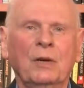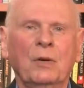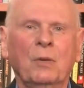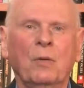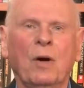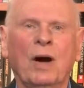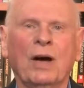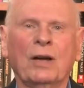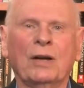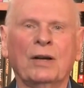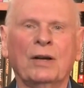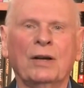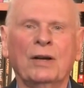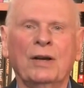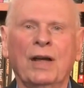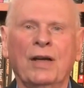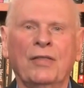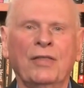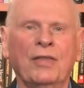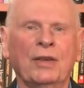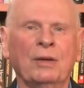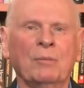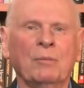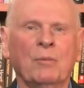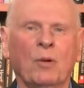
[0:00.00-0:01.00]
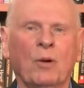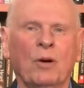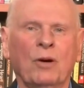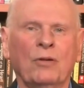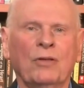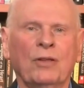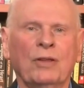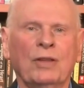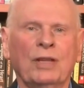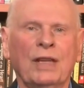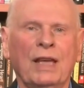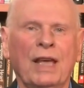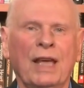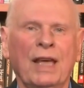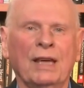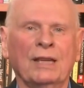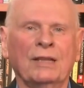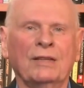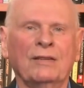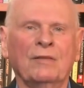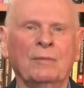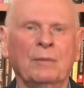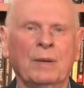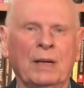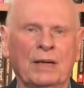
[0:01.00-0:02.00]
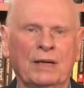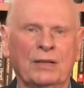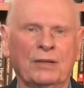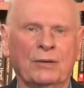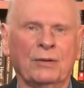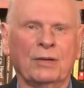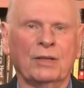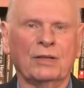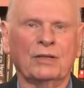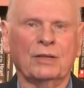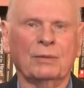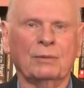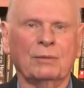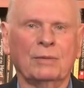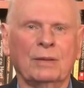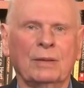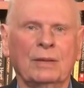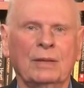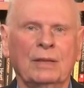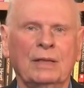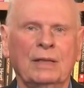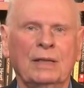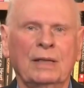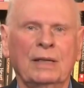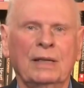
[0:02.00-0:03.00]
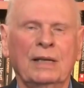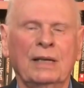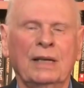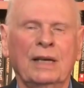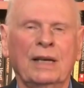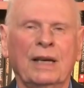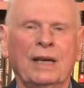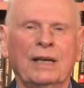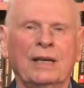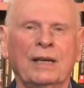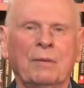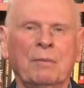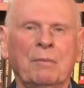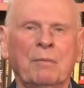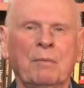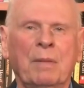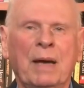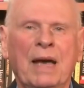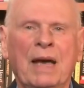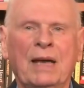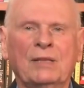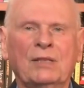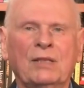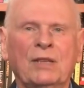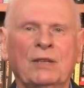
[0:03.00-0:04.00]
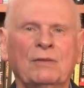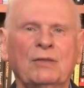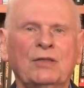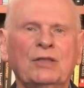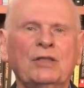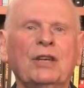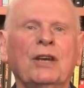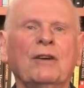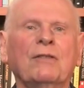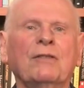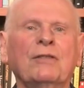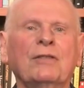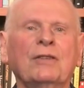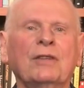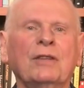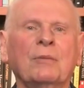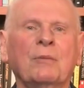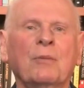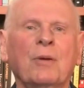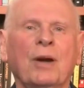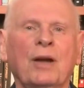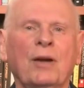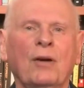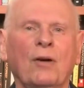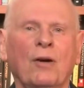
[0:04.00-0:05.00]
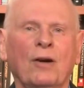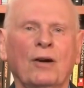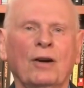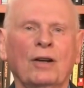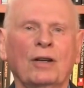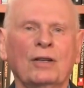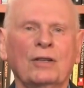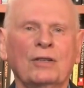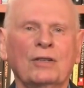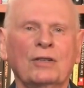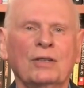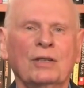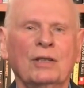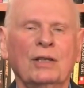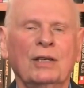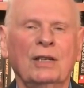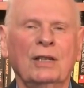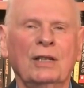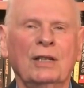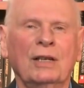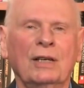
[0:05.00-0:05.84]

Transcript: who want nothing more than the end of militarism and a massive shift in priorities